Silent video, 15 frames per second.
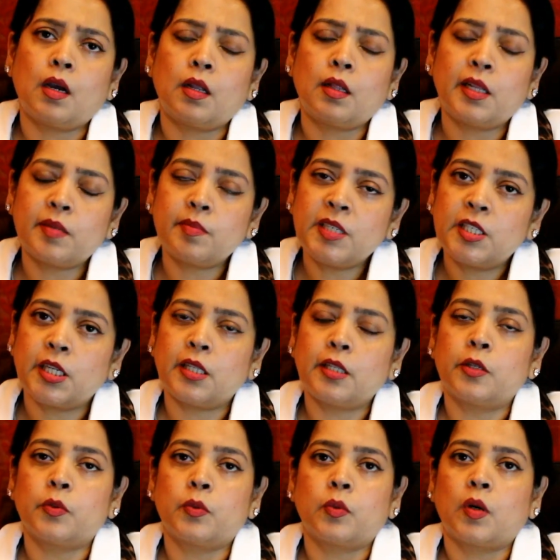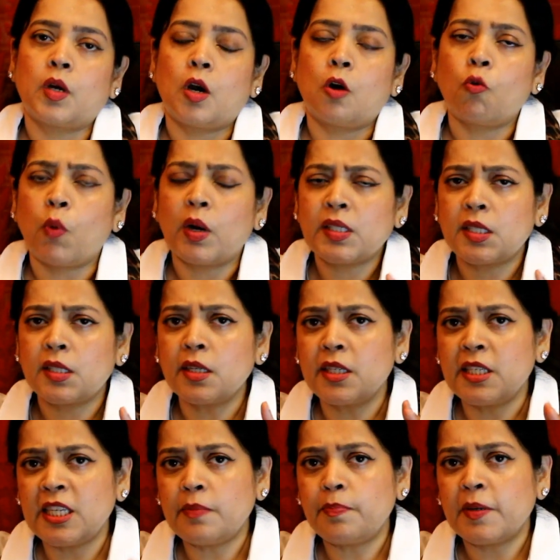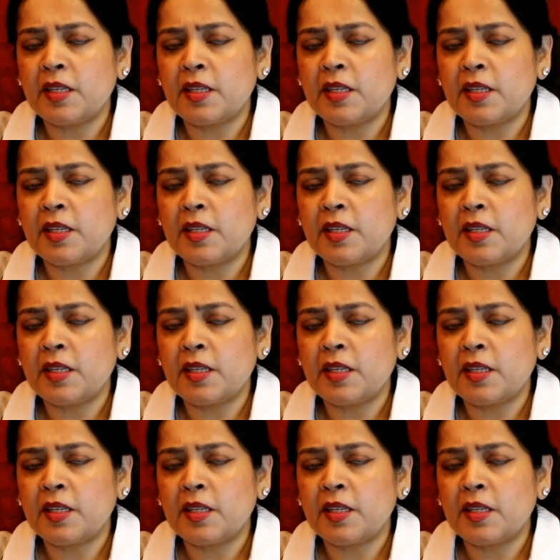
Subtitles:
Let me tell you, once the deep